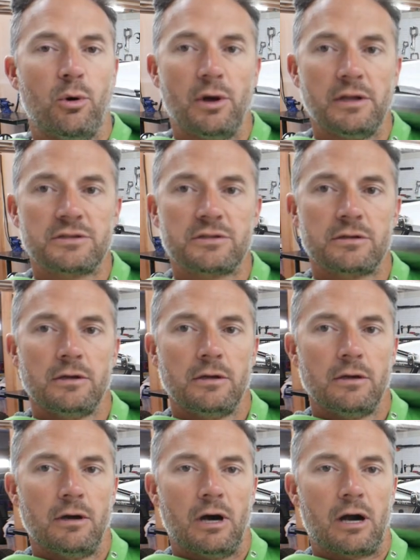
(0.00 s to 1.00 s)
points
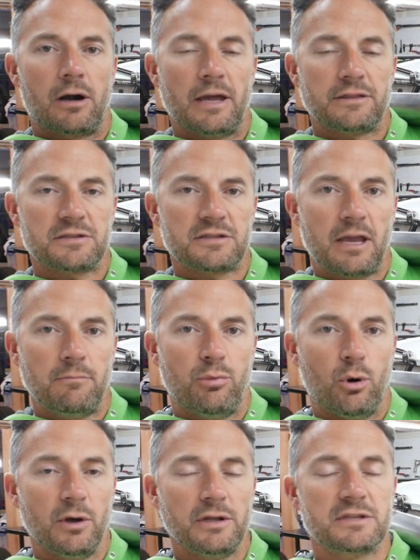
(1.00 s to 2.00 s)
are at the same
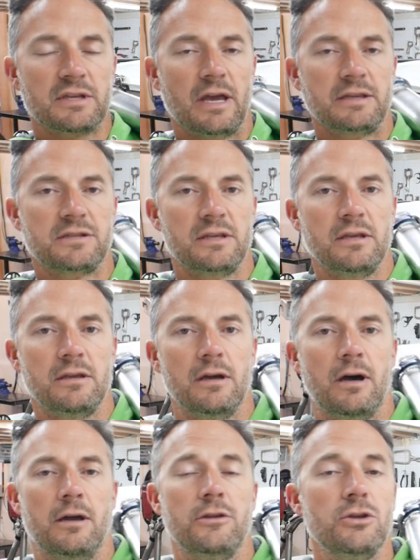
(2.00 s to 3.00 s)
points as the
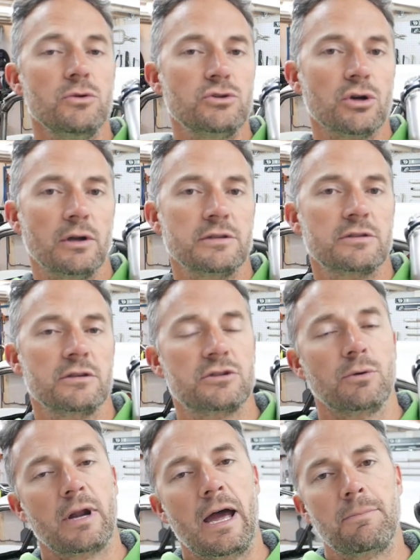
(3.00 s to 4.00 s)
uh, U-joints.
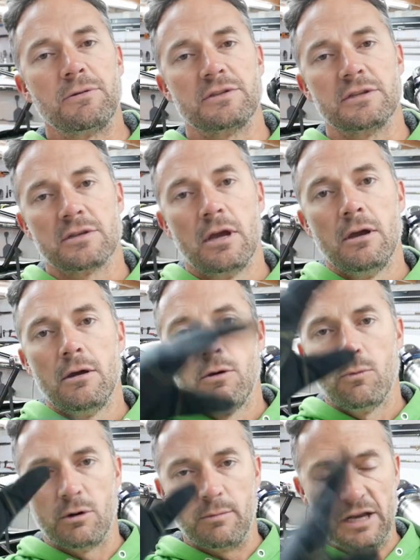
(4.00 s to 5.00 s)
So what happens is
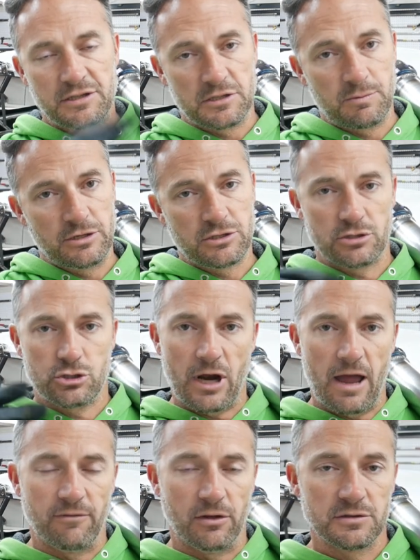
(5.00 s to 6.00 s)
when my suspension
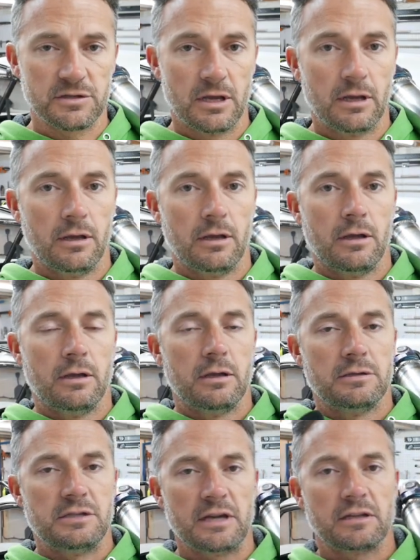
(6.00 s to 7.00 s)
travels,
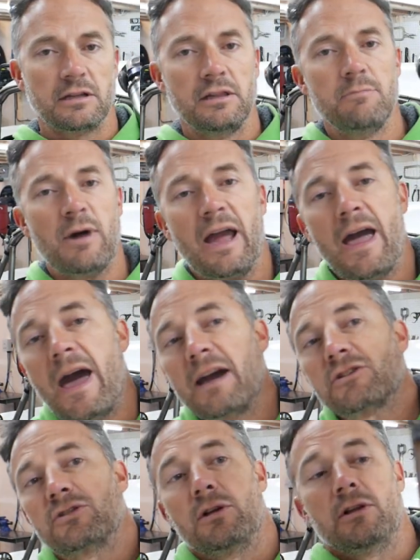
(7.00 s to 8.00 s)
technically my
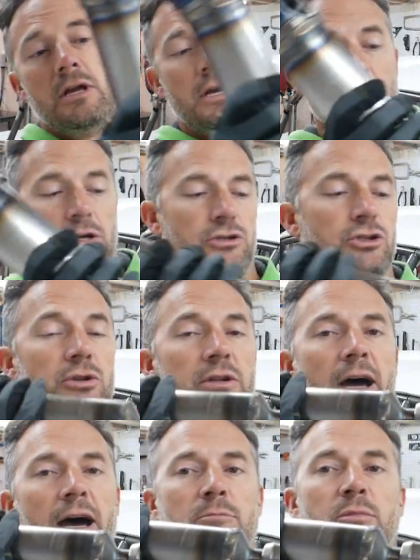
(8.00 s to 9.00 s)
axle should
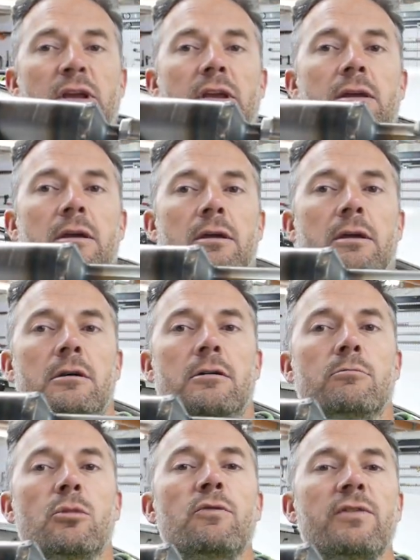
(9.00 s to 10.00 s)
not be
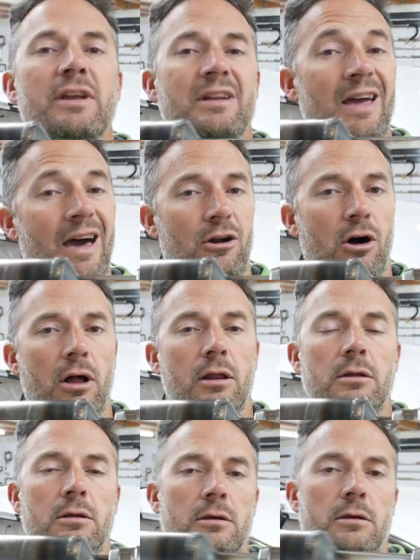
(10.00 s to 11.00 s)
moving at all.
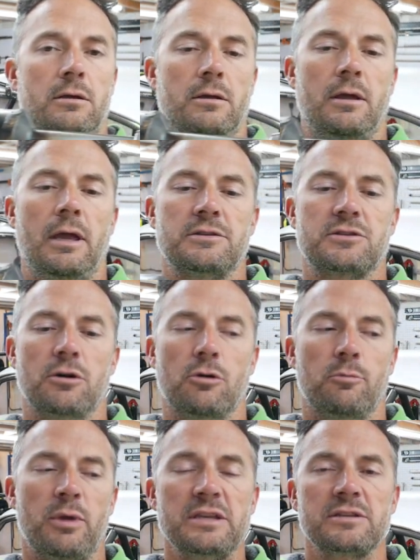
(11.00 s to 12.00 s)
And
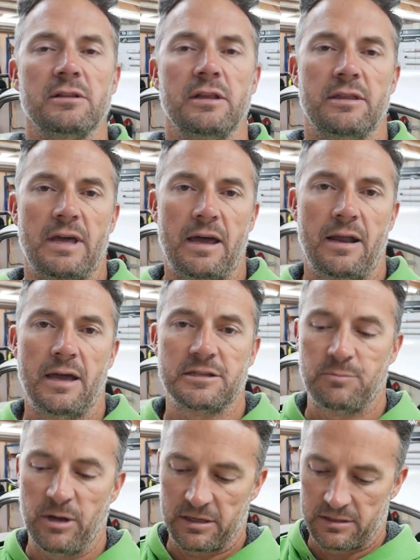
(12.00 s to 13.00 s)
so basically that
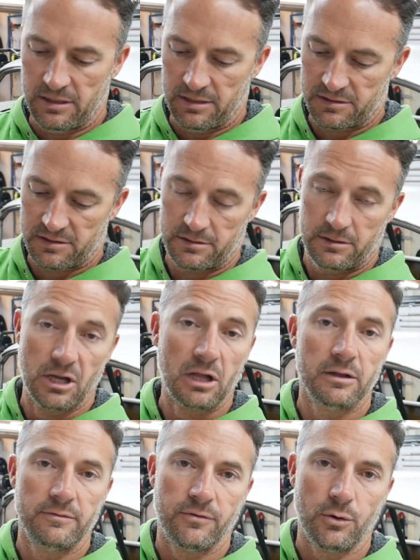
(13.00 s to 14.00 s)
aspect is
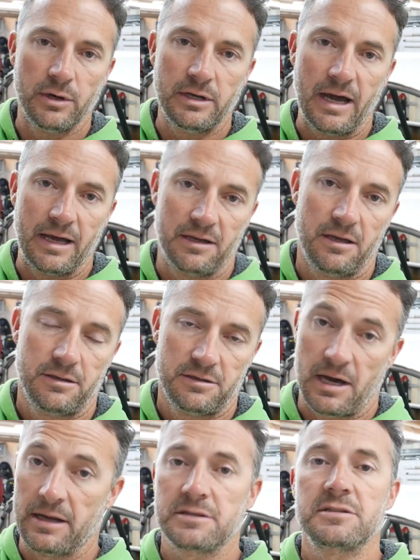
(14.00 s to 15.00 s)
null and void on a,
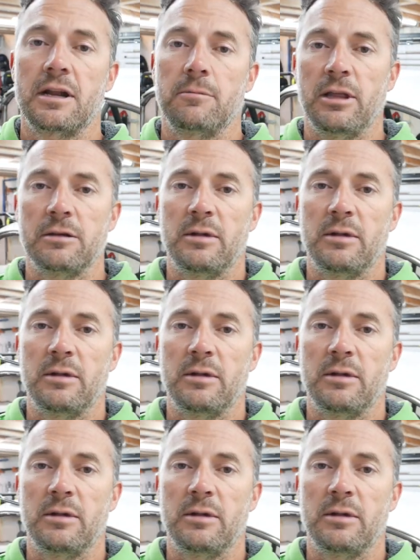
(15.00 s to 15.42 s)
on a setup like